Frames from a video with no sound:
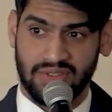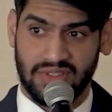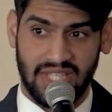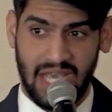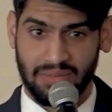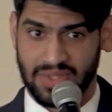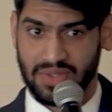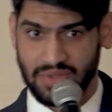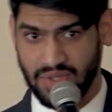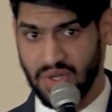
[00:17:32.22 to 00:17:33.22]
the
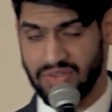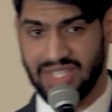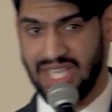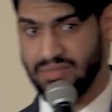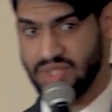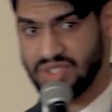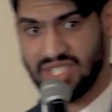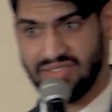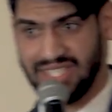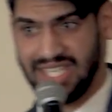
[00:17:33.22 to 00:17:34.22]
obstacles you overcame just
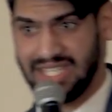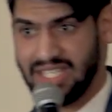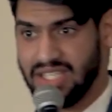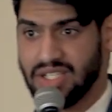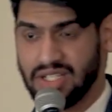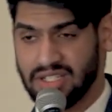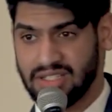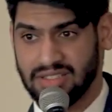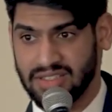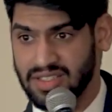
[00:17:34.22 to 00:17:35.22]
to even get here.
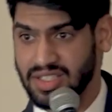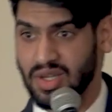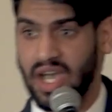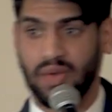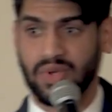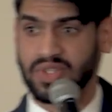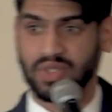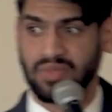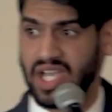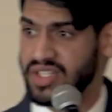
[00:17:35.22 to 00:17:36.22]
Because, I went
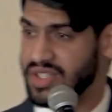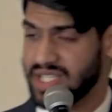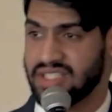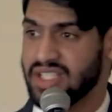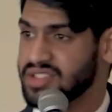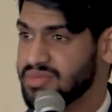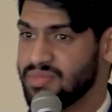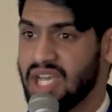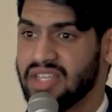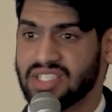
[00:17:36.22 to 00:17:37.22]
through mine. You got to hear some of
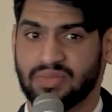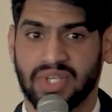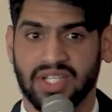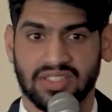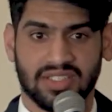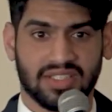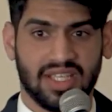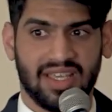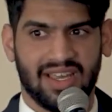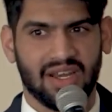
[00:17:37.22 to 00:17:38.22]
my experiences.
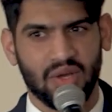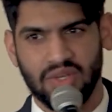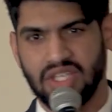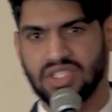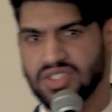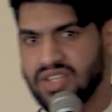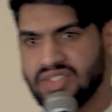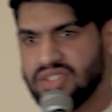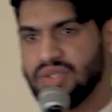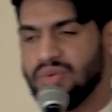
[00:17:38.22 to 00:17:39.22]
I know each and
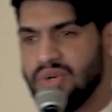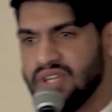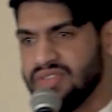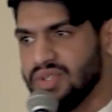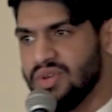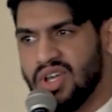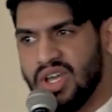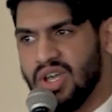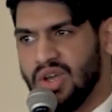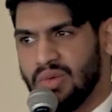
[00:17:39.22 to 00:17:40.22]
every single one of you
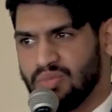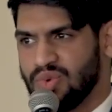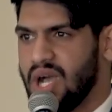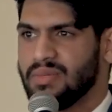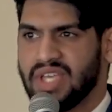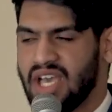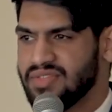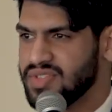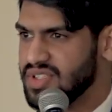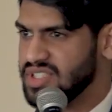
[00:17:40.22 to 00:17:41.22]
probably
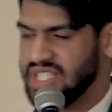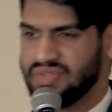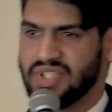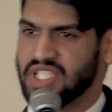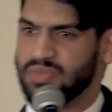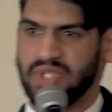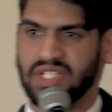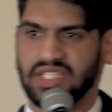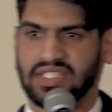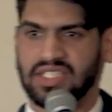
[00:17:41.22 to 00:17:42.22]
have different
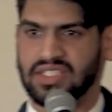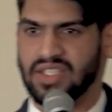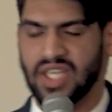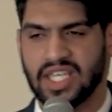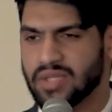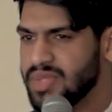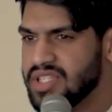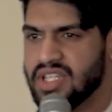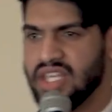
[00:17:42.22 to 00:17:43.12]
experiences. It could be